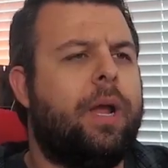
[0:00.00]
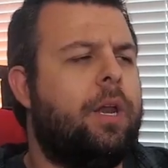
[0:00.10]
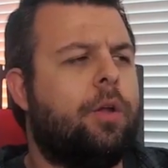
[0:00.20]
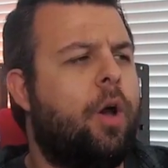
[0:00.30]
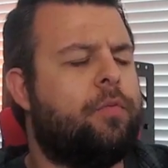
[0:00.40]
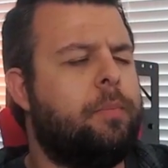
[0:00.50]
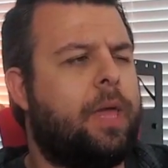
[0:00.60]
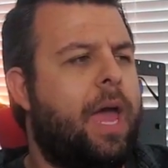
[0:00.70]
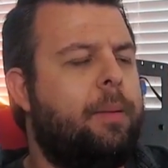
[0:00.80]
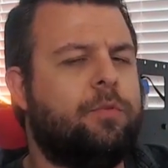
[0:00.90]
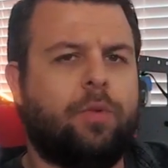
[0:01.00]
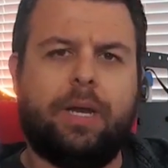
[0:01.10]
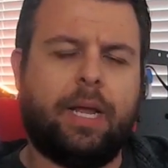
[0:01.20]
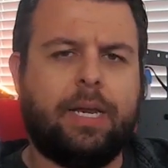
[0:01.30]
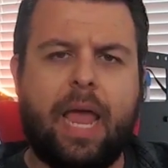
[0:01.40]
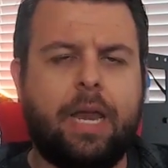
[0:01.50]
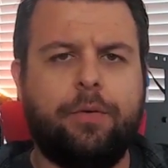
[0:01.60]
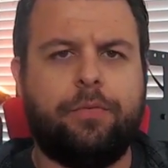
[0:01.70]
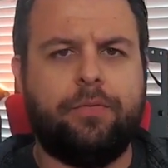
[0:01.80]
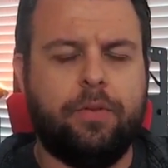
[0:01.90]
We're going to go from games running in
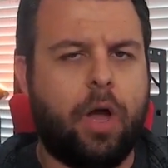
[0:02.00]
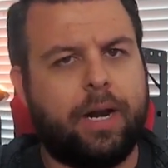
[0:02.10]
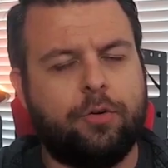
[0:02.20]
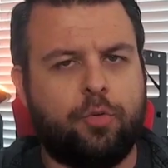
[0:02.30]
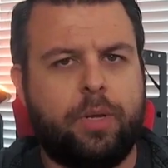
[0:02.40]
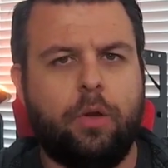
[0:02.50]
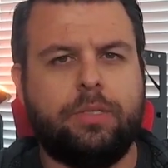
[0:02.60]
native 900p